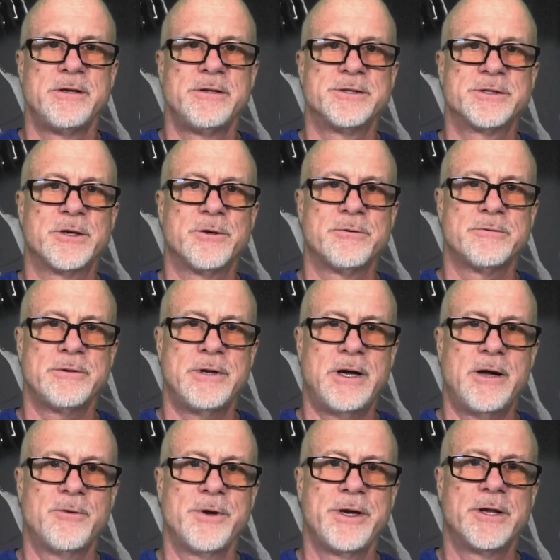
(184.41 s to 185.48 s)
So
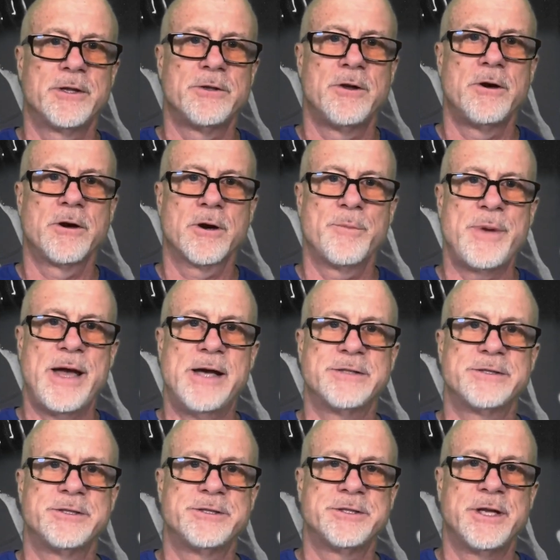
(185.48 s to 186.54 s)
I'll read a longer
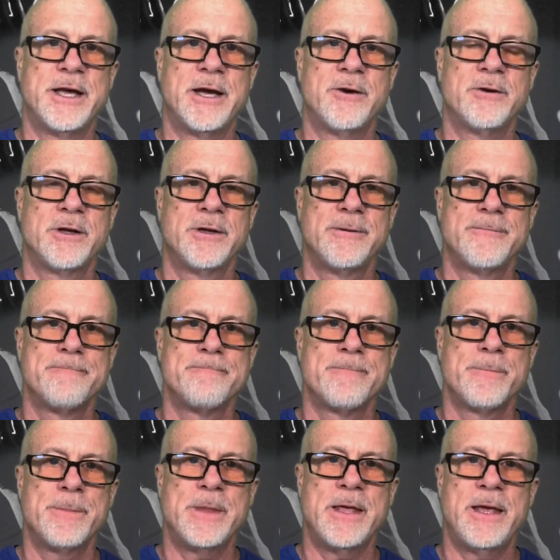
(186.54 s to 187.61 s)
passage now,
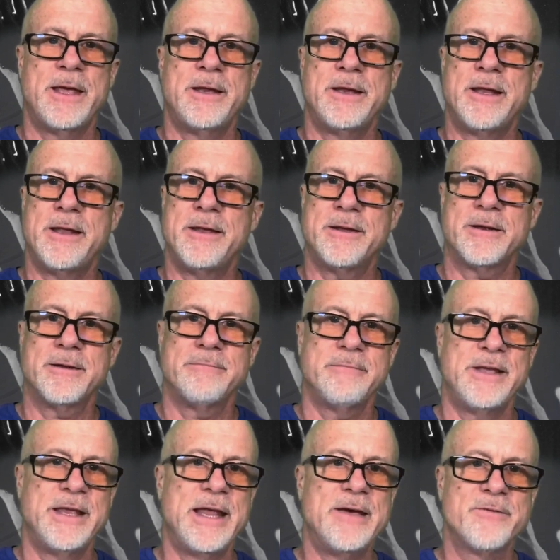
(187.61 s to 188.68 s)
and
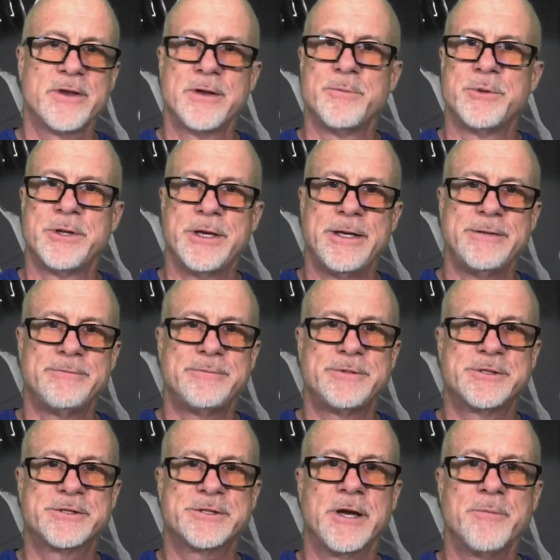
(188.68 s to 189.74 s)
inevitably
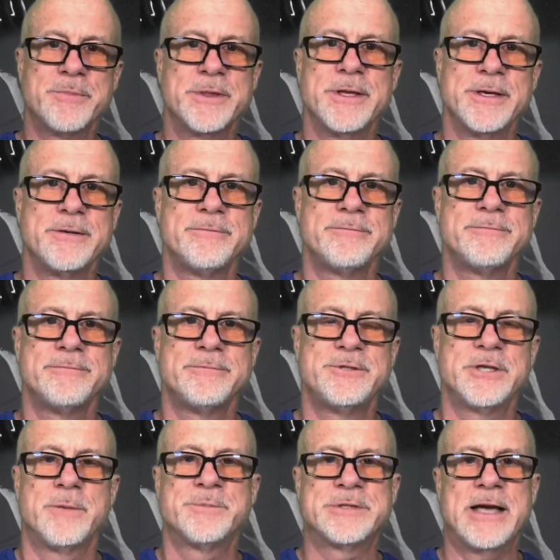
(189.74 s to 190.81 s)
something
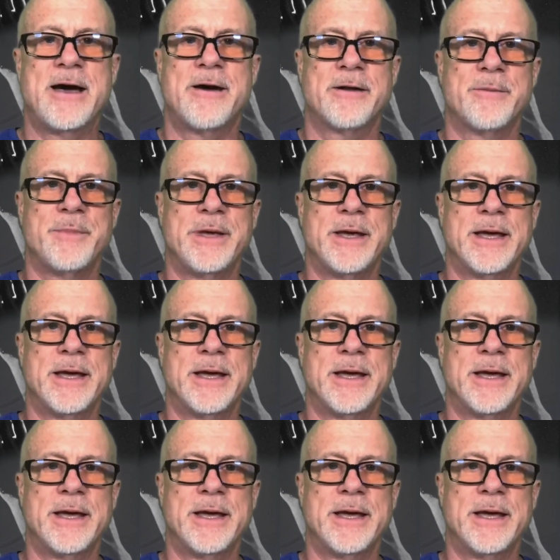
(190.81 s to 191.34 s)
jumps out at me.